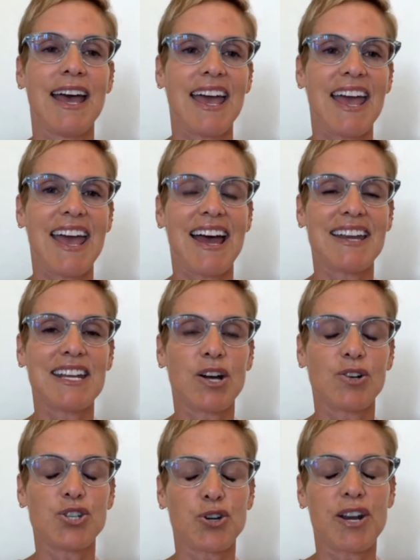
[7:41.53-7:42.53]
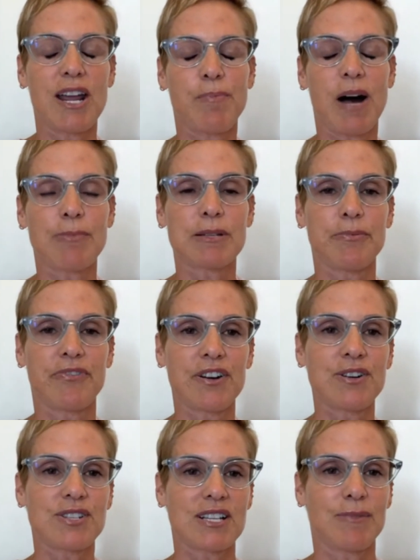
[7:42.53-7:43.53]
And he goes, your name popped up
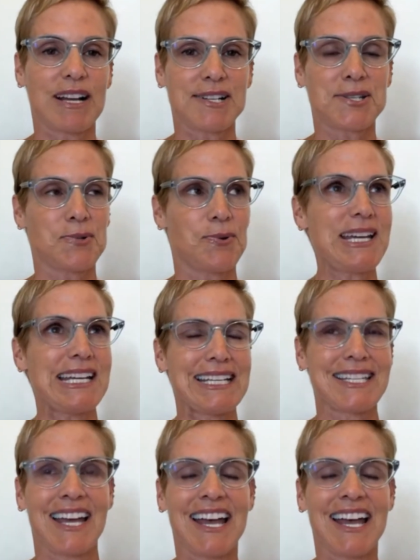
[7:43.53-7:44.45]
first. I'm like, sweet.